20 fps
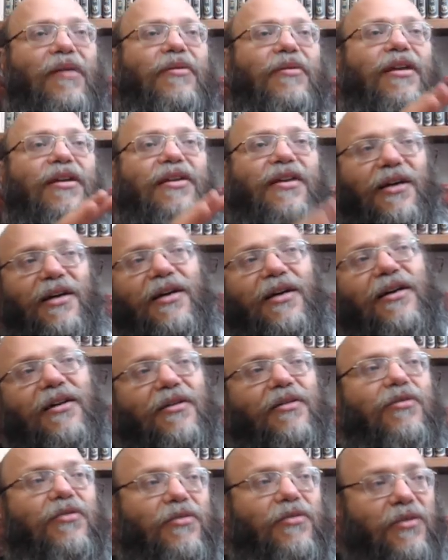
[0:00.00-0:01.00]
that they
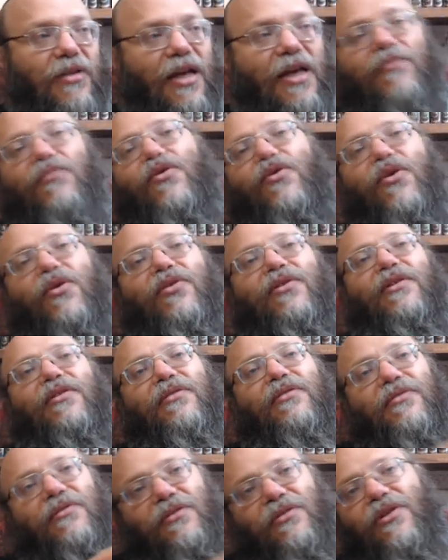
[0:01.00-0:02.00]
are like
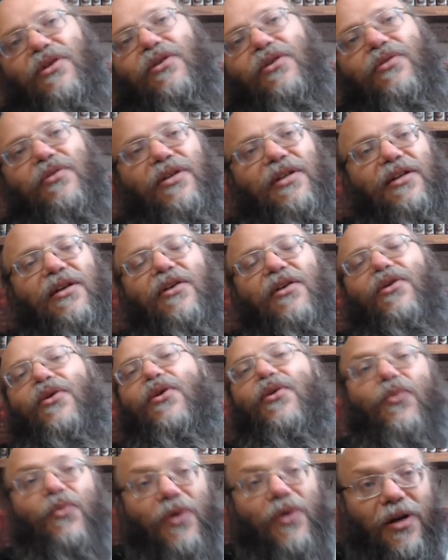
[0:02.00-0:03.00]
broken low in the low
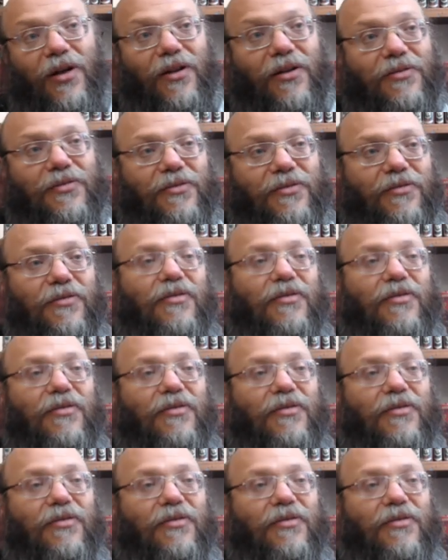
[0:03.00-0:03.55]
worlds,